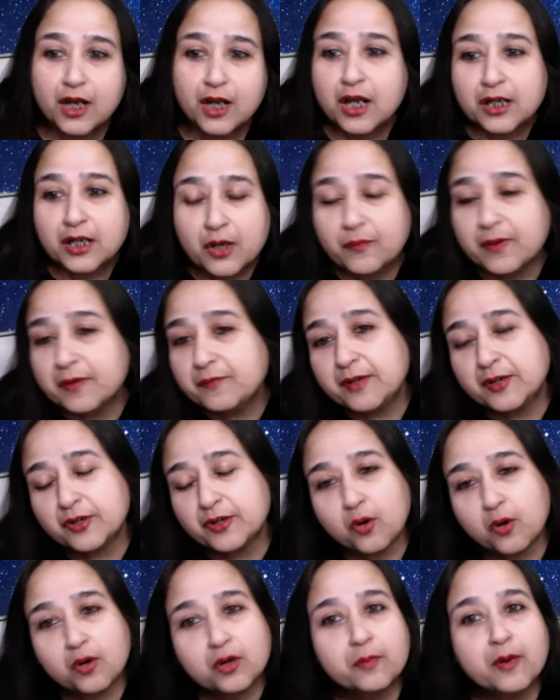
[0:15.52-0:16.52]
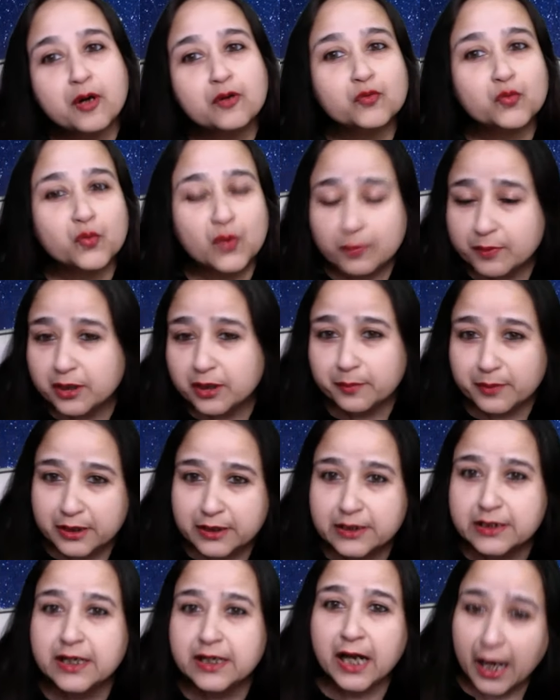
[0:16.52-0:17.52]
Now, when we talk about verbal
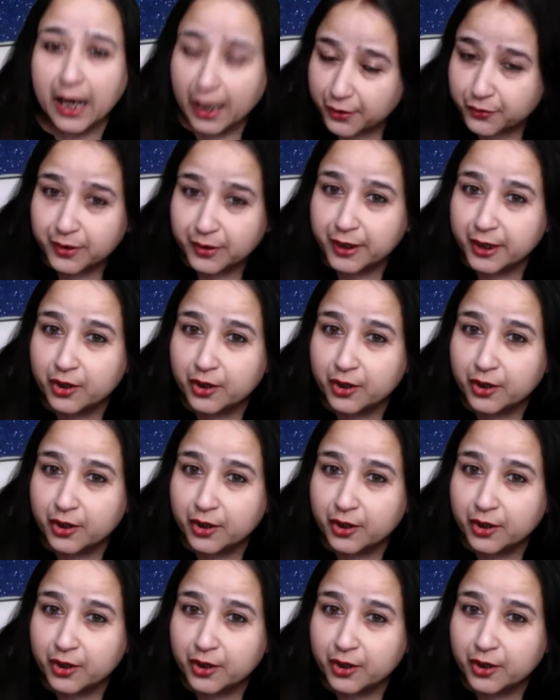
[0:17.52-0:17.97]
ability and reading